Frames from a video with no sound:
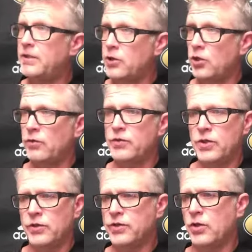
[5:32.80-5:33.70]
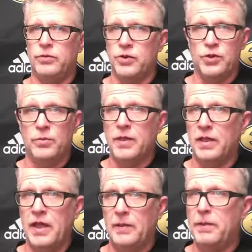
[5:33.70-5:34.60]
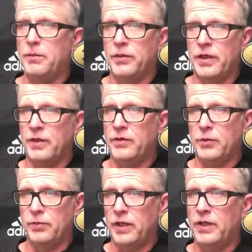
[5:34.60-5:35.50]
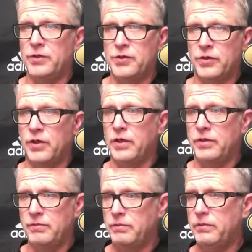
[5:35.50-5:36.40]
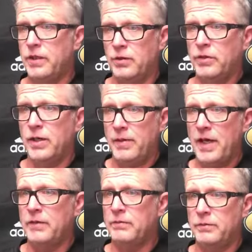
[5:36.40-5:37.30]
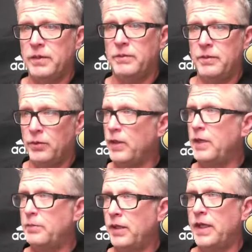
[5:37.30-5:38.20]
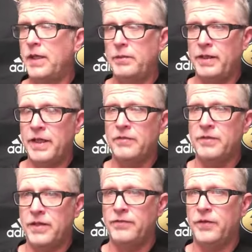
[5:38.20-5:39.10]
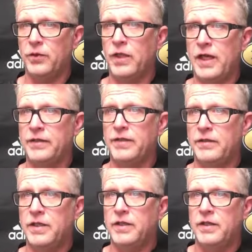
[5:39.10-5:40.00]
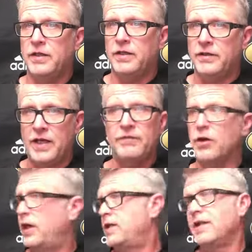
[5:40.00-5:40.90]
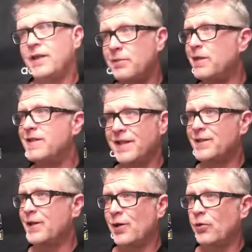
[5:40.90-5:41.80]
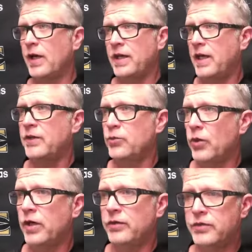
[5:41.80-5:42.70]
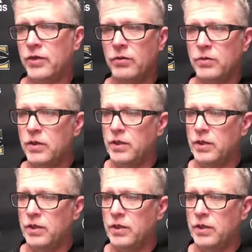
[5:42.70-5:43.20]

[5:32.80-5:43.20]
turnovers. You know, so there's going to be a lot of people there. Their players are going to, you know, come out and be ready to play. I mean, they feel like that they very easily could be 6-0 right now as well. So,